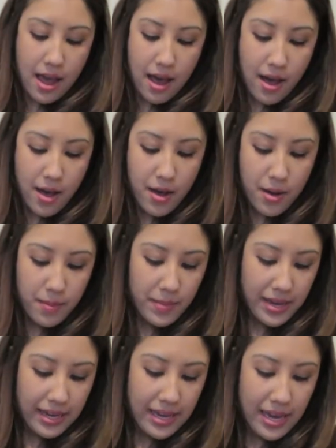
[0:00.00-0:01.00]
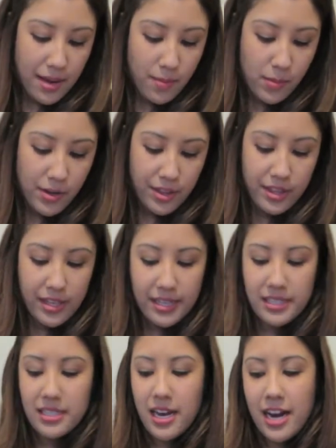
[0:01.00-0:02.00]
Um, it came with
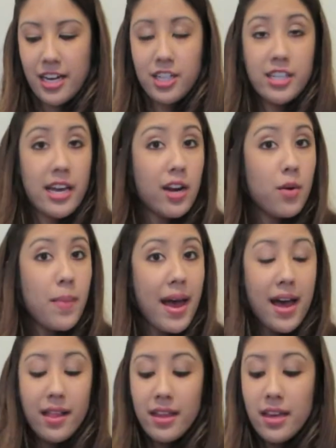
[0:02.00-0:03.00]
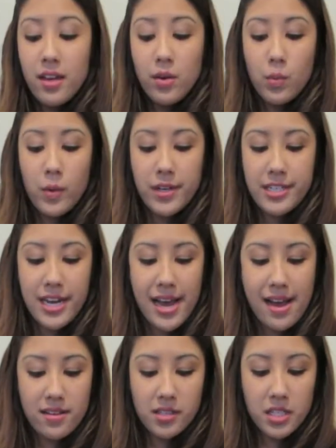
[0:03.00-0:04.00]
this eyeshadow palette, which
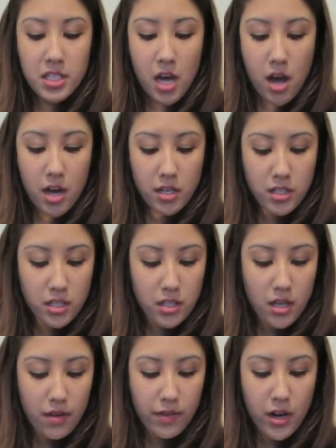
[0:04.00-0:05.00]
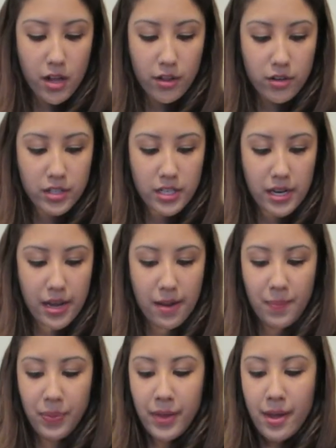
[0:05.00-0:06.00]
has tons of colors in
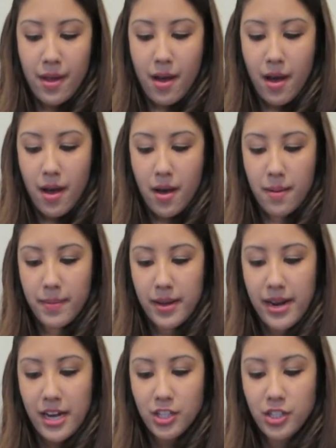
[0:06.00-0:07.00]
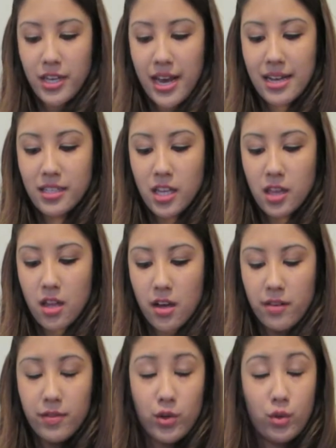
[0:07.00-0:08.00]
it. Um, it actually has a
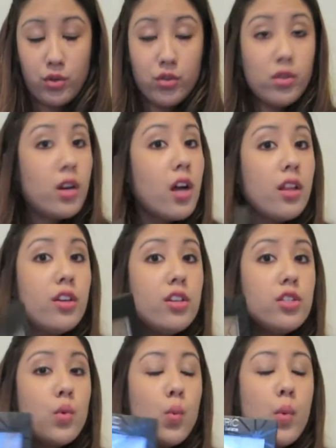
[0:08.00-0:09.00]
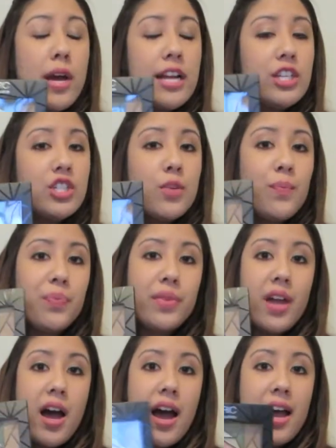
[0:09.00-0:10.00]
lot of neutral colors, which
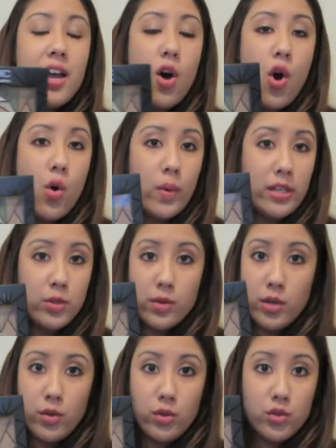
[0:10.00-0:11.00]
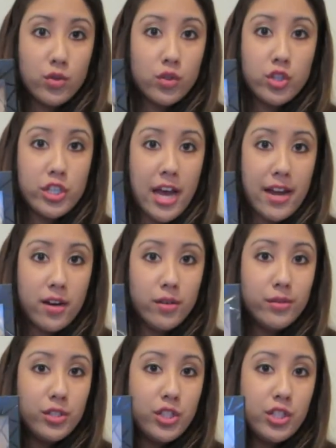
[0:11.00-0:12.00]
I always wear neutral
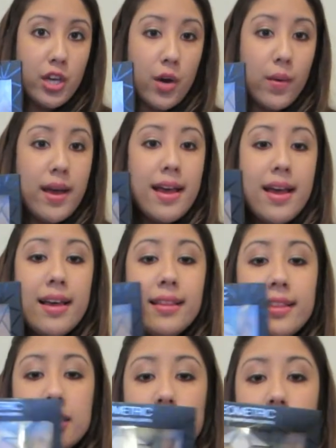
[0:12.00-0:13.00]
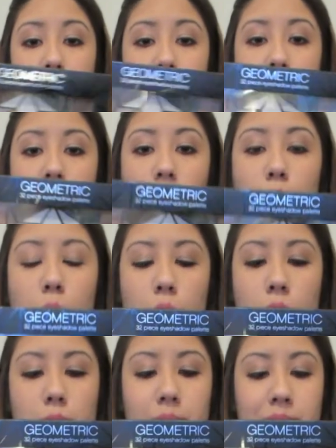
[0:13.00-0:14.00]
shadows, so this looks really
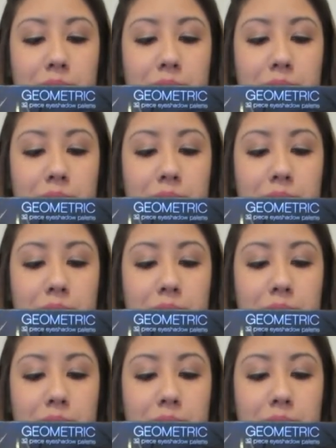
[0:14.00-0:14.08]
cool.